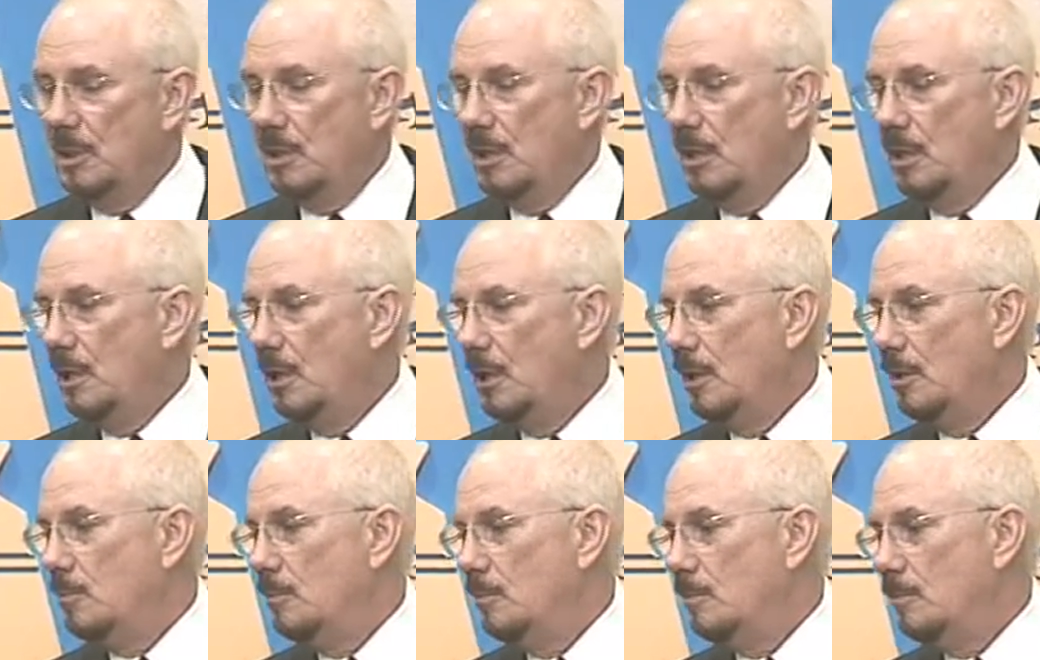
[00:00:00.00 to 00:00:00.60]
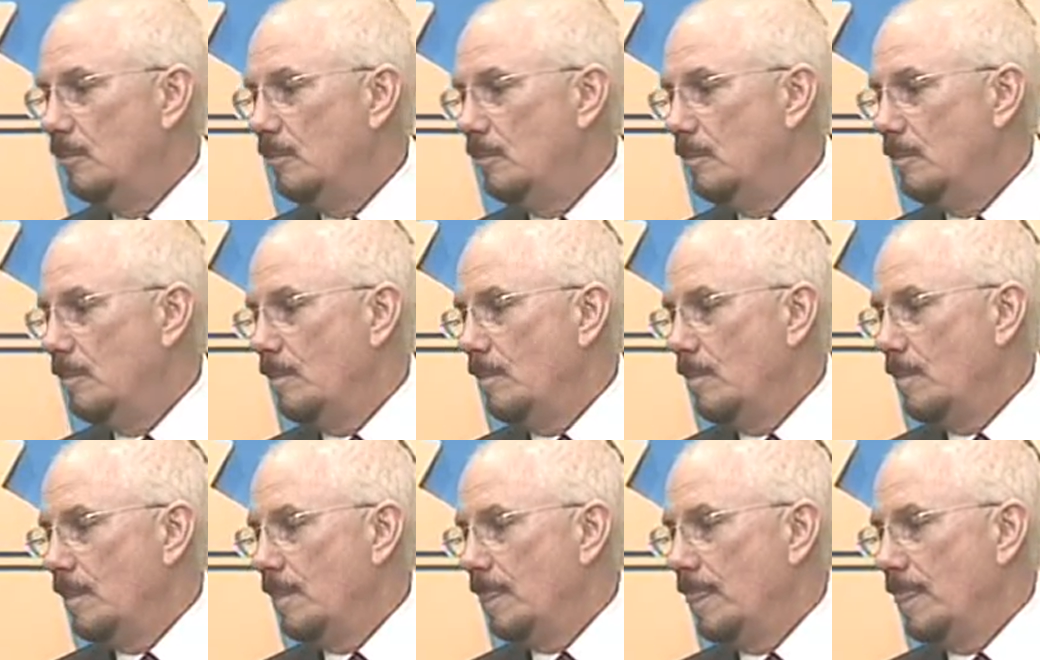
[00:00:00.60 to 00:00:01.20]
Um,
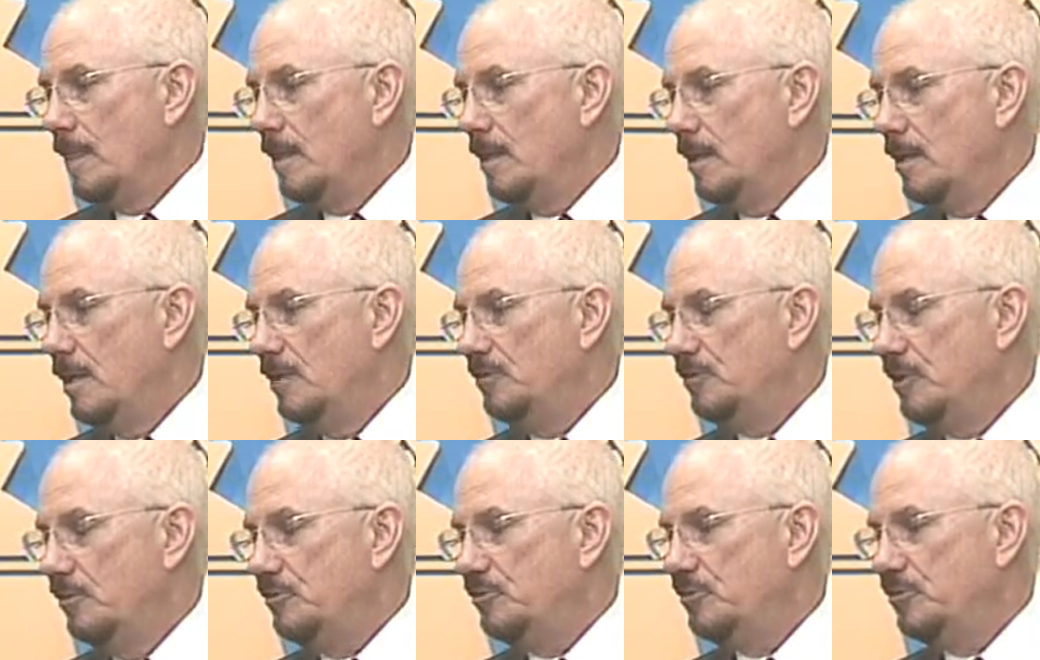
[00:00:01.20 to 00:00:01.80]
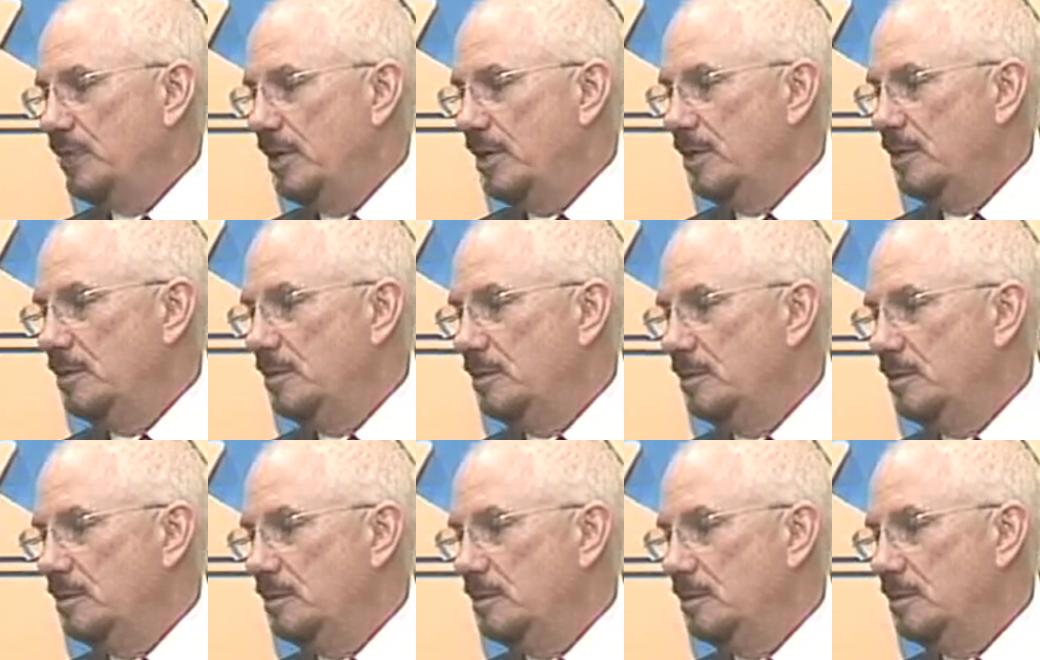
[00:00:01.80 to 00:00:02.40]
as I've
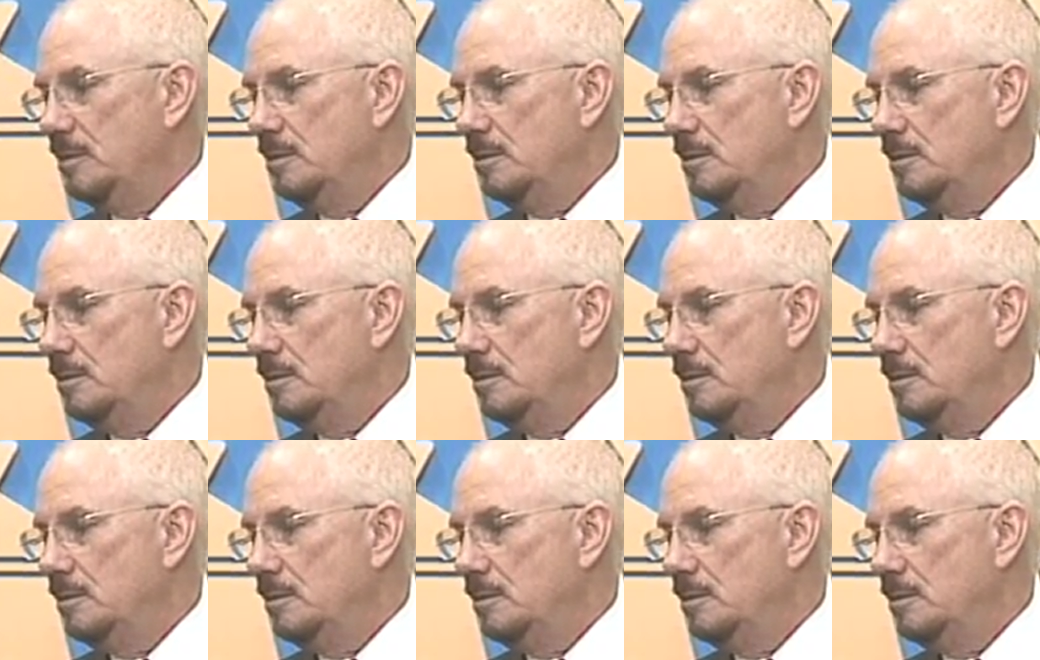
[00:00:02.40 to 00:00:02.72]
said,